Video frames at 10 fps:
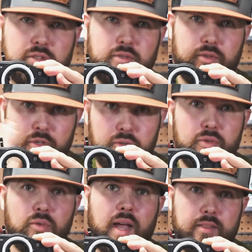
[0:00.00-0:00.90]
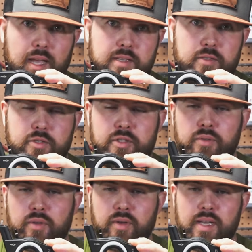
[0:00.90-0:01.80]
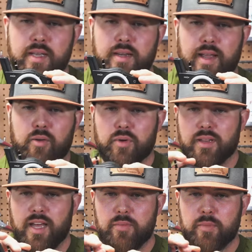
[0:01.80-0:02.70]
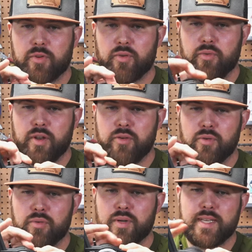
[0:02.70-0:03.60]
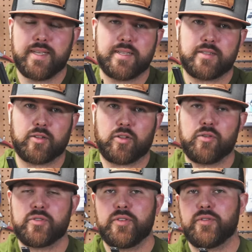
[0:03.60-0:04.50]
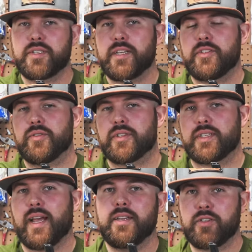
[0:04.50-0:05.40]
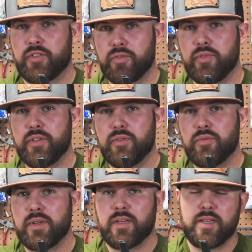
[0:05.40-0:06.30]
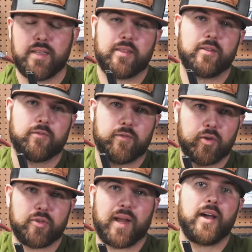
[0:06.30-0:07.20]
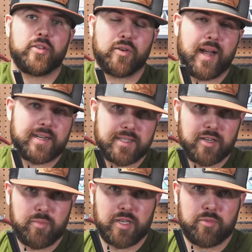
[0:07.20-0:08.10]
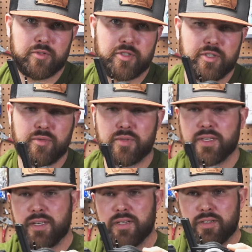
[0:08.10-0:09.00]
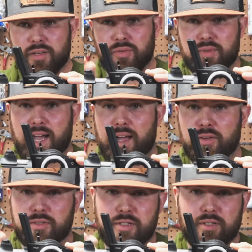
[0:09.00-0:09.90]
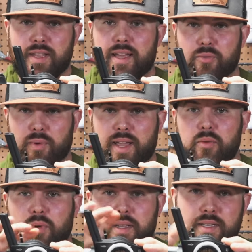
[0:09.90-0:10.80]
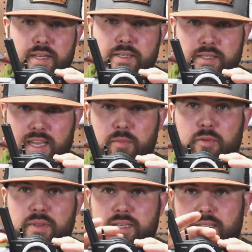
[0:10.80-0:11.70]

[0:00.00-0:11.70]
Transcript: to you as the shooter. Now, what a lot of people don't know is the closer you set your sight to you, the further out you're actually going to be able to shoot. So Dialed took that and ran with it and just came up with a